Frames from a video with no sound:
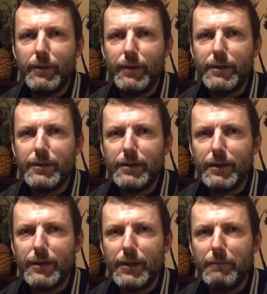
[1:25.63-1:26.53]
it's
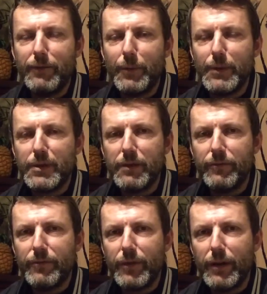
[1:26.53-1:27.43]
the influence of
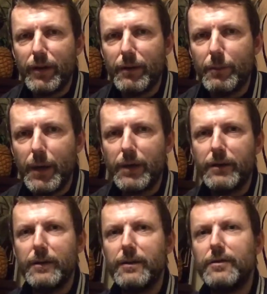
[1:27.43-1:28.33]

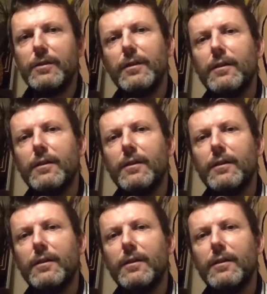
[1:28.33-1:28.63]
Meghan has